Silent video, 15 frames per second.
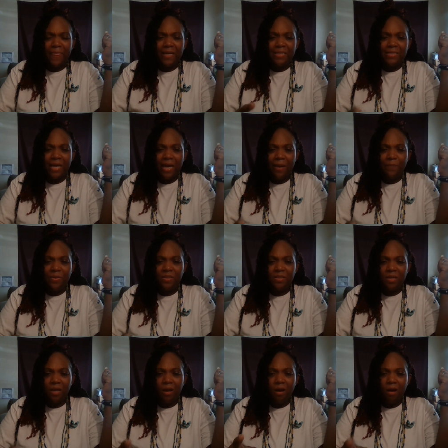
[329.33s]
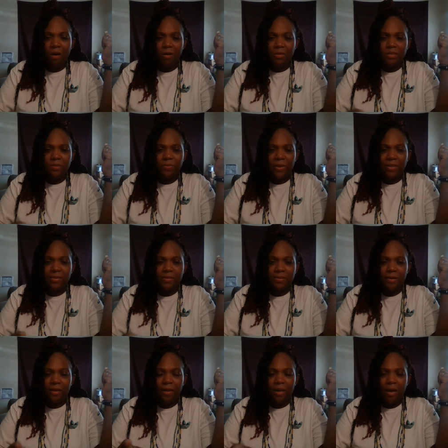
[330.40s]
Tap into that heart space
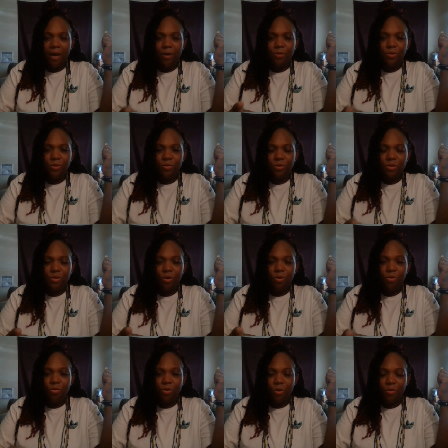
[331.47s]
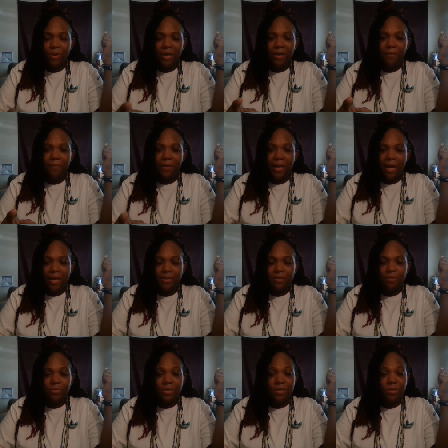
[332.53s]
to allow you to grow and
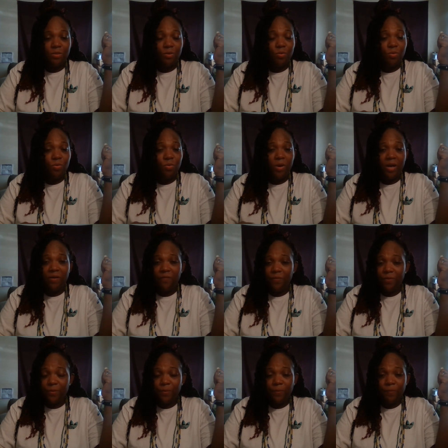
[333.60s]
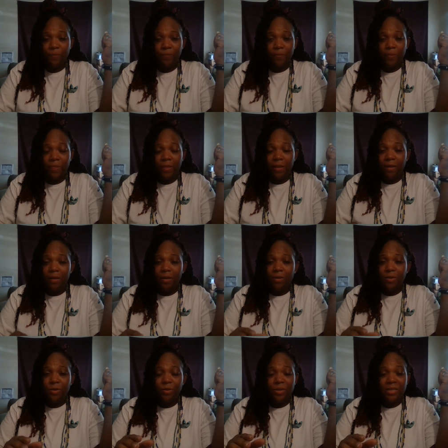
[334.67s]
blossom into whoever
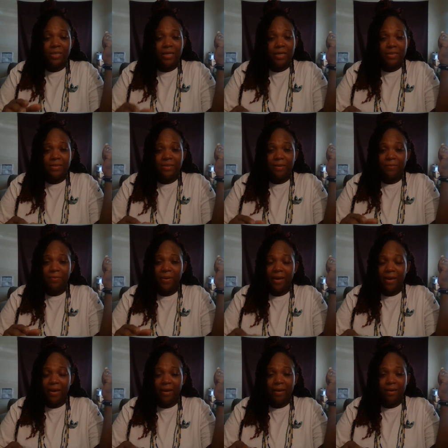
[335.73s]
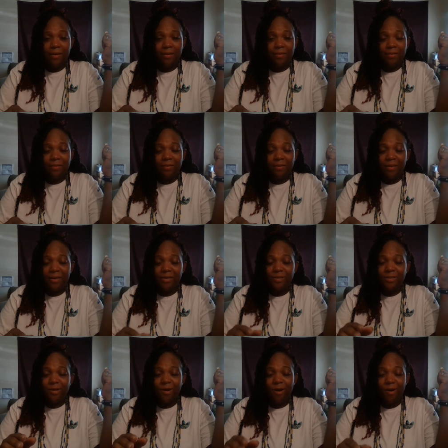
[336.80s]
your destined path is
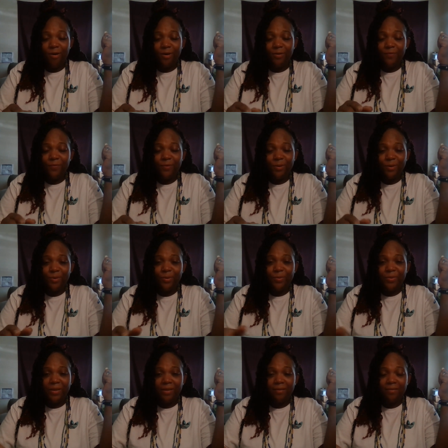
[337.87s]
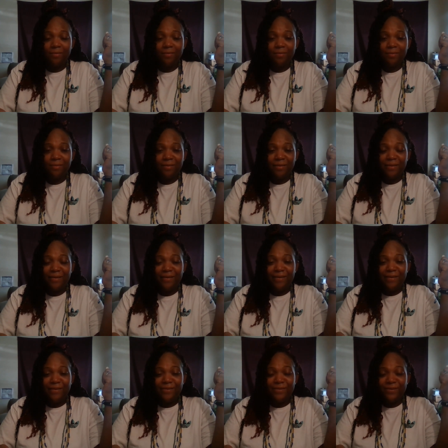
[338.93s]
calling for you to be.
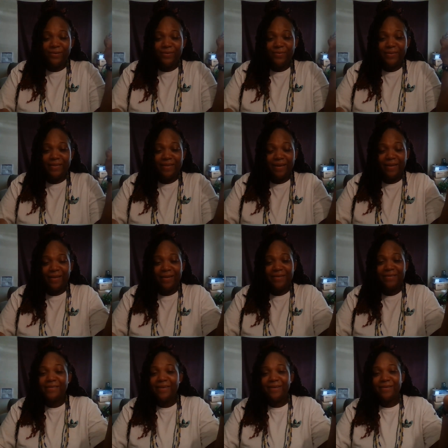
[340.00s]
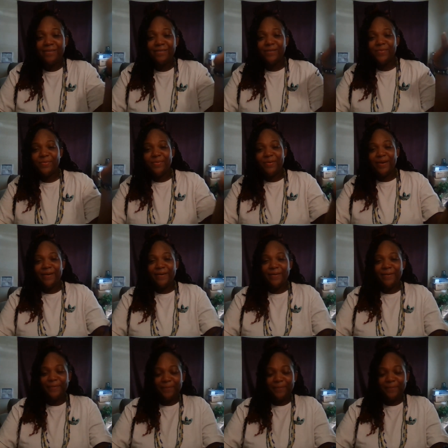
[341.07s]
So, with that, let's get into prayer.